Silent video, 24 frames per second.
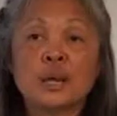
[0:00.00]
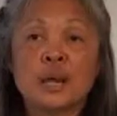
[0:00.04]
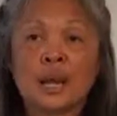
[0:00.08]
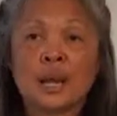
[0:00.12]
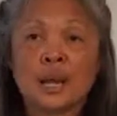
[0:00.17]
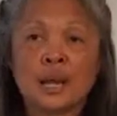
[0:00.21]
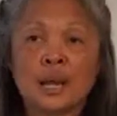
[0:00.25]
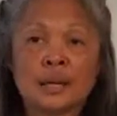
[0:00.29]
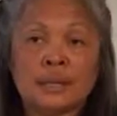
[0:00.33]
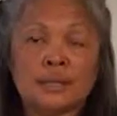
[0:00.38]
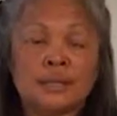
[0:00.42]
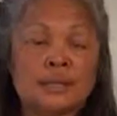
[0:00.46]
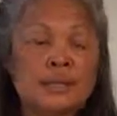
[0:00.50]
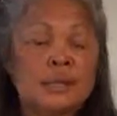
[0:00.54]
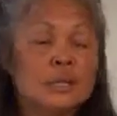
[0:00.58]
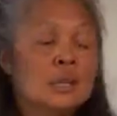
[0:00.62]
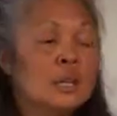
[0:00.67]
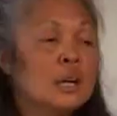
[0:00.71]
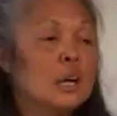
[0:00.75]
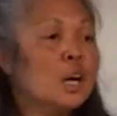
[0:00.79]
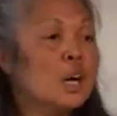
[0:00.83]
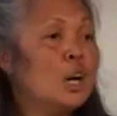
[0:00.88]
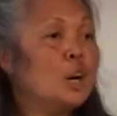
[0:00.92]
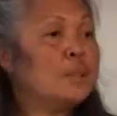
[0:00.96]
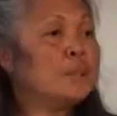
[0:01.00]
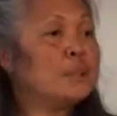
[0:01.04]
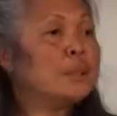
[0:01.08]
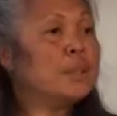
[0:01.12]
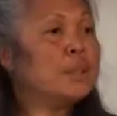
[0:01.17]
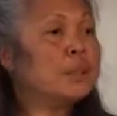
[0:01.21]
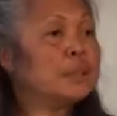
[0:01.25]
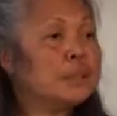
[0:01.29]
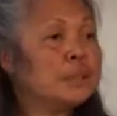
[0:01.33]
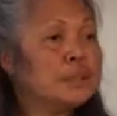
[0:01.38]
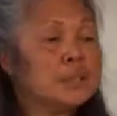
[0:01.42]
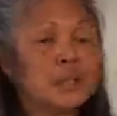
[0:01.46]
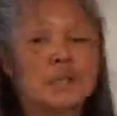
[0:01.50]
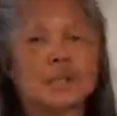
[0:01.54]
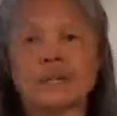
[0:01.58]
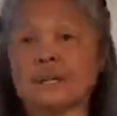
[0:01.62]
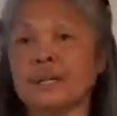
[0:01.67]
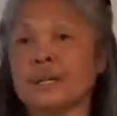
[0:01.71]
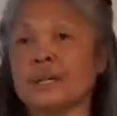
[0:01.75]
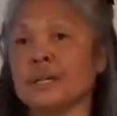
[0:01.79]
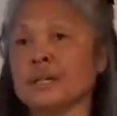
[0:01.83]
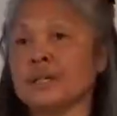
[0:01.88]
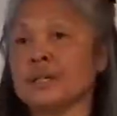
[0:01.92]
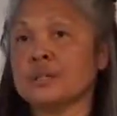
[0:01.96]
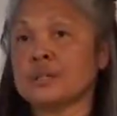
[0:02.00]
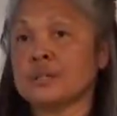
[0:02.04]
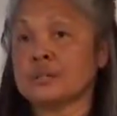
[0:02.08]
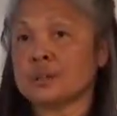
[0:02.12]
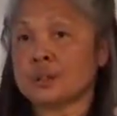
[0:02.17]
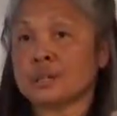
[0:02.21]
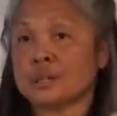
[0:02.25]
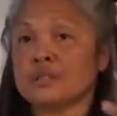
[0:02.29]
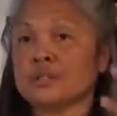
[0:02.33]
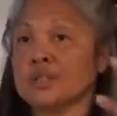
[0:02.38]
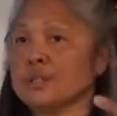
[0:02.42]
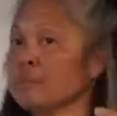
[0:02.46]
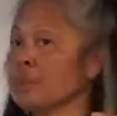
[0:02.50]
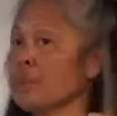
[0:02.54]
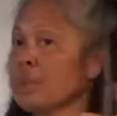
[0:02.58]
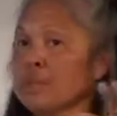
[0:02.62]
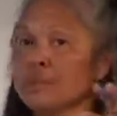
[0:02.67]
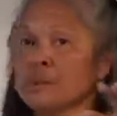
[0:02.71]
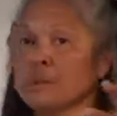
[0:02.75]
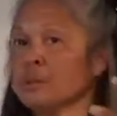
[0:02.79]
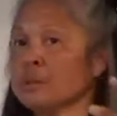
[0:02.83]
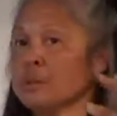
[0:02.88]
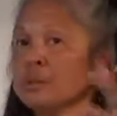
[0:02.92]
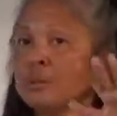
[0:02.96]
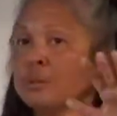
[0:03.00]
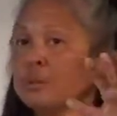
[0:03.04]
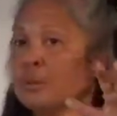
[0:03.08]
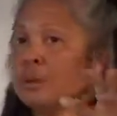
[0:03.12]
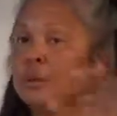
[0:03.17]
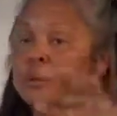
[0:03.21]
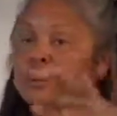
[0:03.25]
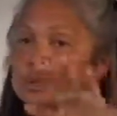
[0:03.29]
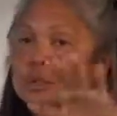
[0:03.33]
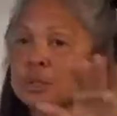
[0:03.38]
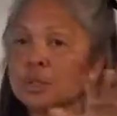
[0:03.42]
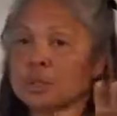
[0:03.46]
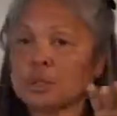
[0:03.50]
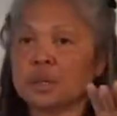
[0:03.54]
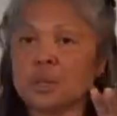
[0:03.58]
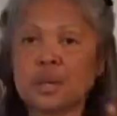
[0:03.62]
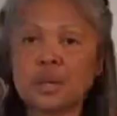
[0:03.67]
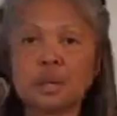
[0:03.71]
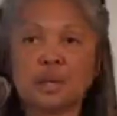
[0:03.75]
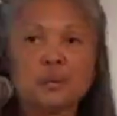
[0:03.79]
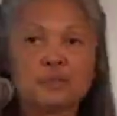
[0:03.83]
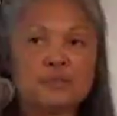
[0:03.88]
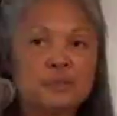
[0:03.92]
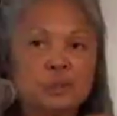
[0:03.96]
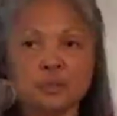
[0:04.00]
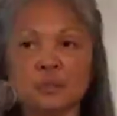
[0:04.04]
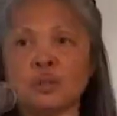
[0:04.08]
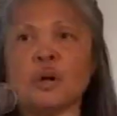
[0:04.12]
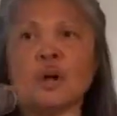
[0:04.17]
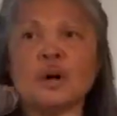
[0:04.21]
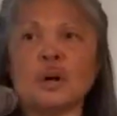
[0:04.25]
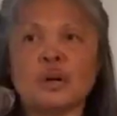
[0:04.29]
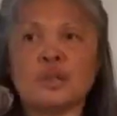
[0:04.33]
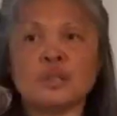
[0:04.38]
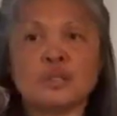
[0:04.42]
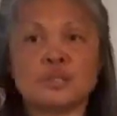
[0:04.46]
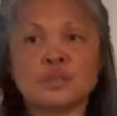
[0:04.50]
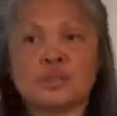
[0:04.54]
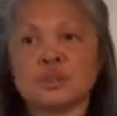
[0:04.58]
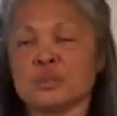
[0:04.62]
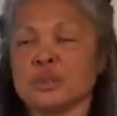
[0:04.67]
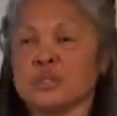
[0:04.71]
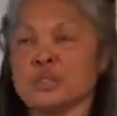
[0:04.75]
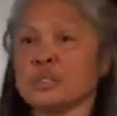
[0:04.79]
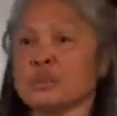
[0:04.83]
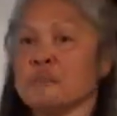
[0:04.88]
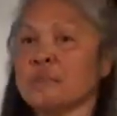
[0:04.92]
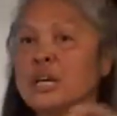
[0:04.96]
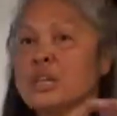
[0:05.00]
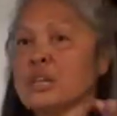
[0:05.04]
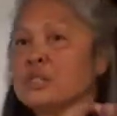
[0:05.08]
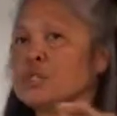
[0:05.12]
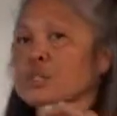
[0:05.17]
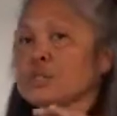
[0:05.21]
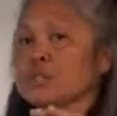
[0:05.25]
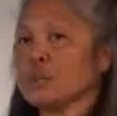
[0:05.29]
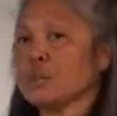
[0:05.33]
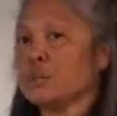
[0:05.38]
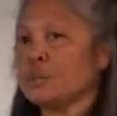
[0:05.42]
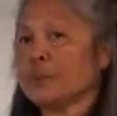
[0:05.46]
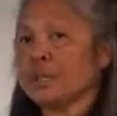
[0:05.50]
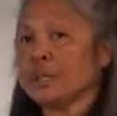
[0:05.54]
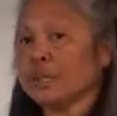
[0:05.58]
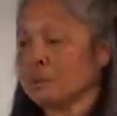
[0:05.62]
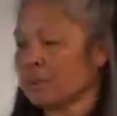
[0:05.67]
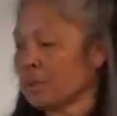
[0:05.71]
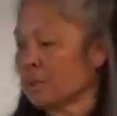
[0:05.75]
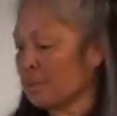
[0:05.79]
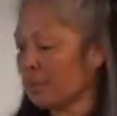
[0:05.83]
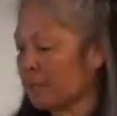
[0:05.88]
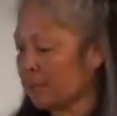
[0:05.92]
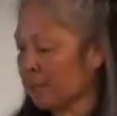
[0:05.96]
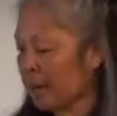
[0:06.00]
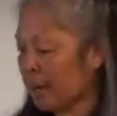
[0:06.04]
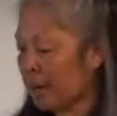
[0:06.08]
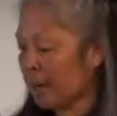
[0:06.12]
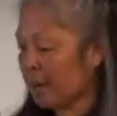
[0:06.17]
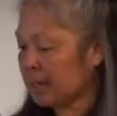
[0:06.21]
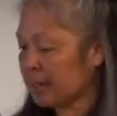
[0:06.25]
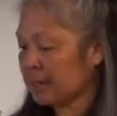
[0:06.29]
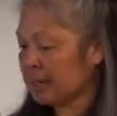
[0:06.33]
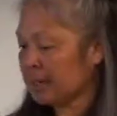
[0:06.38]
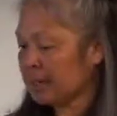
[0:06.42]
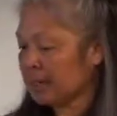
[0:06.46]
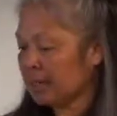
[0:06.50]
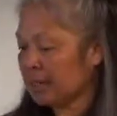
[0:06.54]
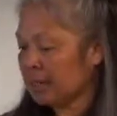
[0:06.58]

had a military, sort of somebody who took care of the laws or just made sure when there was a fight